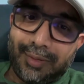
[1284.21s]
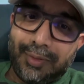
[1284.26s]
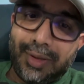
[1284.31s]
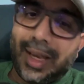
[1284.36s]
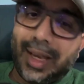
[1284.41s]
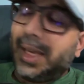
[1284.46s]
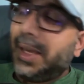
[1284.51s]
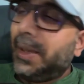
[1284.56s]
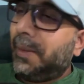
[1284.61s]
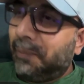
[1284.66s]

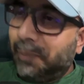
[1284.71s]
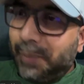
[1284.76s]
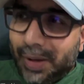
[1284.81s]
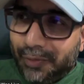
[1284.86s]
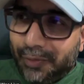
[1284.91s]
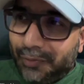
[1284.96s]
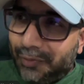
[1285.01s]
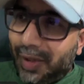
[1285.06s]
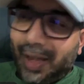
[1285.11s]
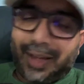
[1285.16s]
We are
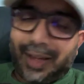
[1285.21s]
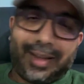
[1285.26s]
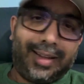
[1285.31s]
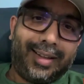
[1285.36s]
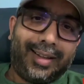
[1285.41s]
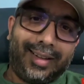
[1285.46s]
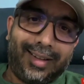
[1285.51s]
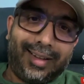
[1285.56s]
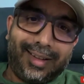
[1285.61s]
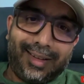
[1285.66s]
imperfect.
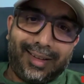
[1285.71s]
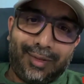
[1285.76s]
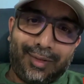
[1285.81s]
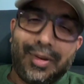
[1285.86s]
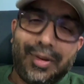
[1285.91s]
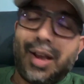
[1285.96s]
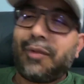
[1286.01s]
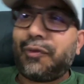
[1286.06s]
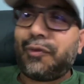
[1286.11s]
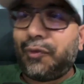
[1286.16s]

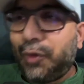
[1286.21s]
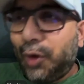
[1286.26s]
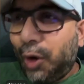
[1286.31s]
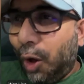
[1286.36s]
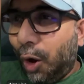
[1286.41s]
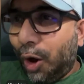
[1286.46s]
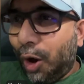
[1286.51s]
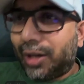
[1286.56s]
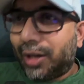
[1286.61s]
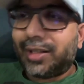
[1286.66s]
We are
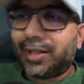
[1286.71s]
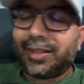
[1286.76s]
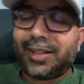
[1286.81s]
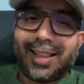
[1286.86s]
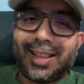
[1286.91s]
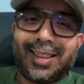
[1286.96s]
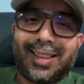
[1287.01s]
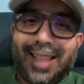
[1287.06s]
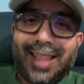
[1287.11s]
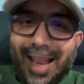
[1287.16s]
flawed.
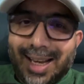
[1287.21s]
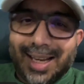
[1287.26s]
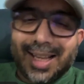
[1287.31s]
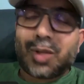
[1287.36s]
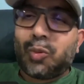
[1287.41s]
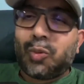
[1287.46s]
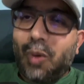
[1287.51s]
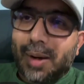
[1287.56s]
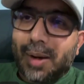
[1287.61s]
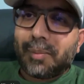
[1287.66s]
And that
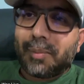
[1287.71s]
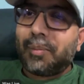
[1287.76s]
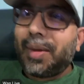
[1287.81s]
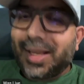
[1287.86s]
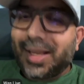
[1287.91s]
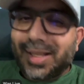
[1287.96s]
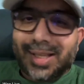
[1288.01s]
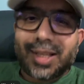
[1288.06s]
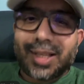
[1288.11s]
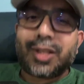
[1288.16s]
is what
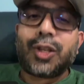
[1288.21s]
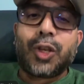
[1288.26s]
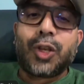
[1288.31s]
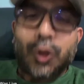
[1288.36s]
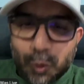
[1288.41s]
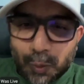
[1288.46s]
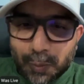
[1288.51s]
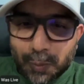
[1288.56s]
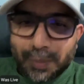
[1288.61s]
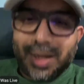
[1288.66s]
makes us
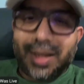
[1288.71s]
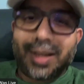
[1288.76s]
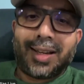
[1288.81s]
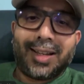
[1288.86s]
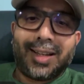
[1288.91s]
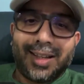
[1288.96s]
human.